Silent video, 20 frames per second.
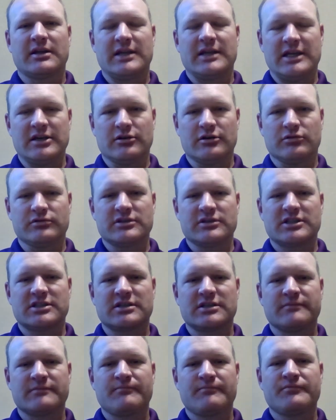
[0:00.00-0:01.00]

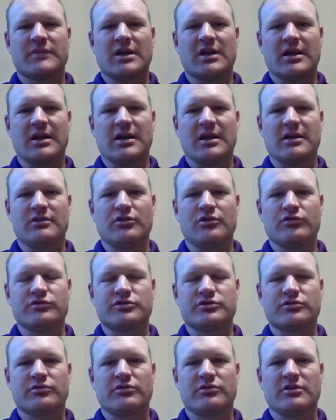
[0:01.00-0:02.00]
gilts and
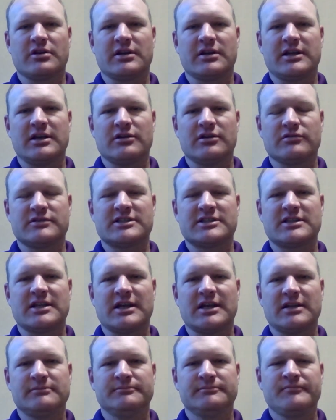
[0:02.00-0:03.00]
those are the gilts
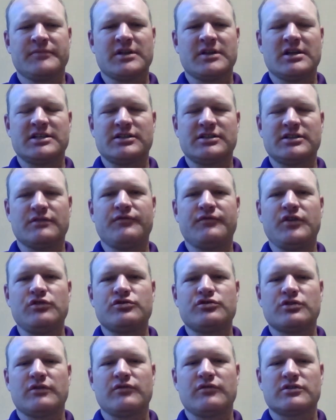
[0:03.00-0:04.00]
that this is the
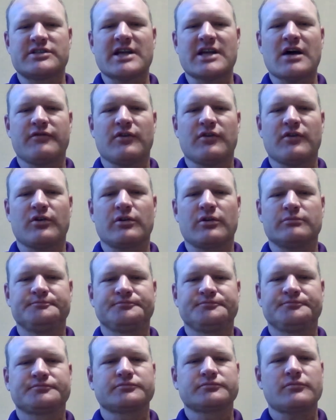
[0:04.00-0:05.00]
future of your sow farm.
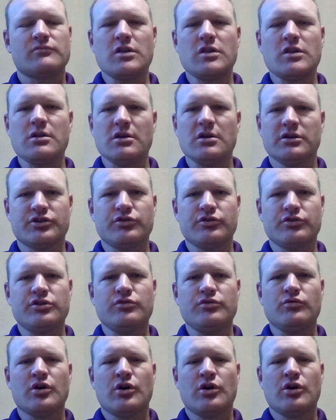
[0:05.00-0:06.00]
So
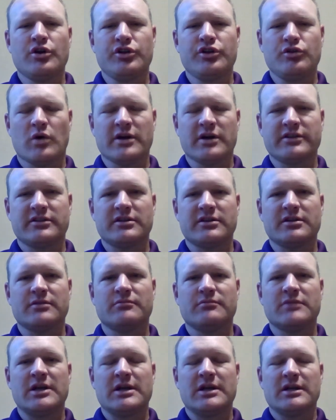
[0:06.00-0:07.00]
you you want
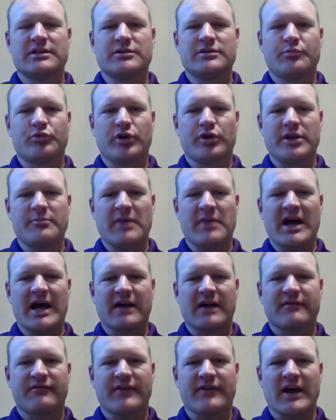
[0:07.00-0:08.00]
them to breed
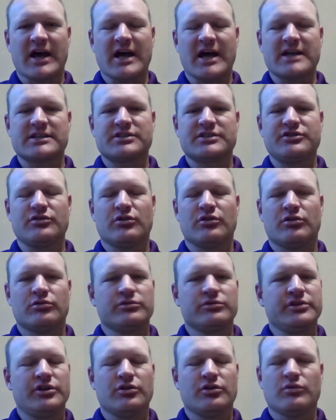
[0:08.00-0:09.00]
back fast. You don't
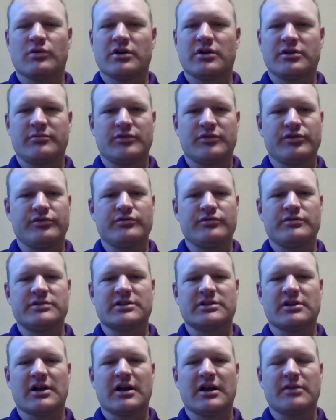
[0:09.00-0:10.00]
you don't want them to lose
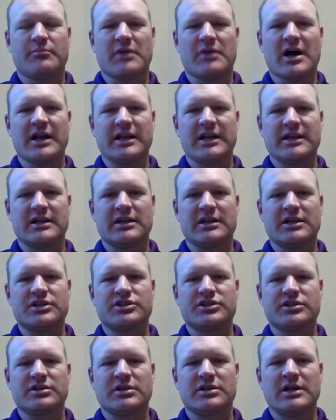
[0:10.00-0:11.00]
a lot of body
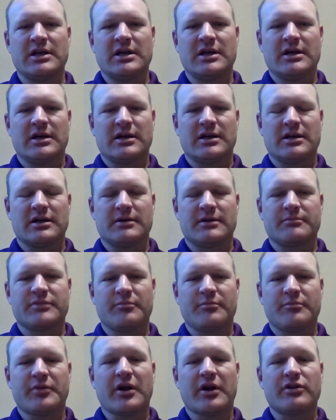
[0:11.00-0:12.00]
condition um,
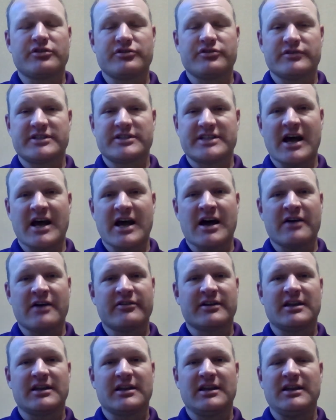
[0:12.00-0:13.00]
compared to a sow
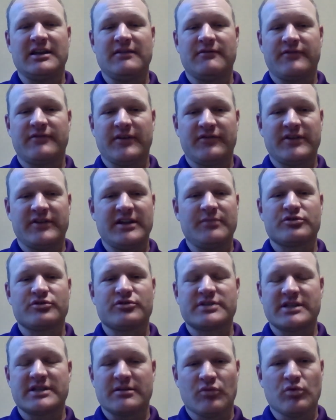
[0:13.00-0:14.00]
that can eat fifteen
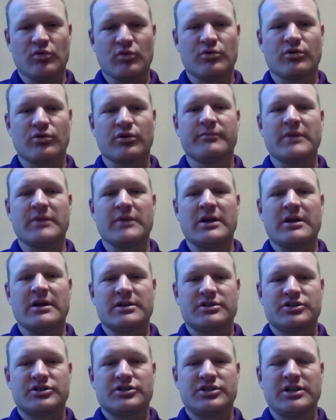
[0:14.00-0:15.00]
percent more.
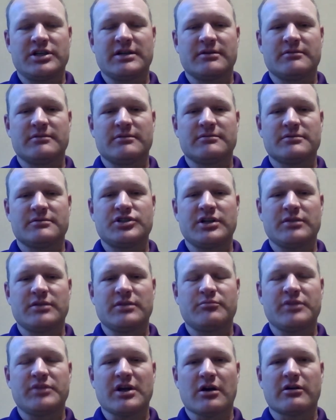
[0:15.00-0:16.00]
She can she can
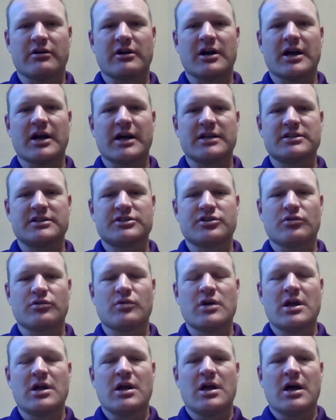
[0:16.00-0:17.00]
be all right. So
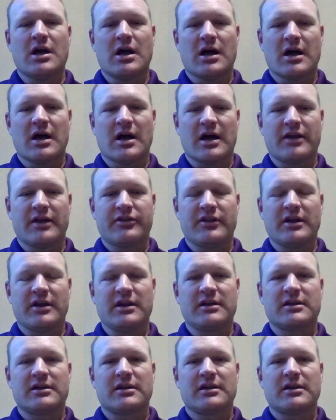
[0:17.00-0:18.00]
I think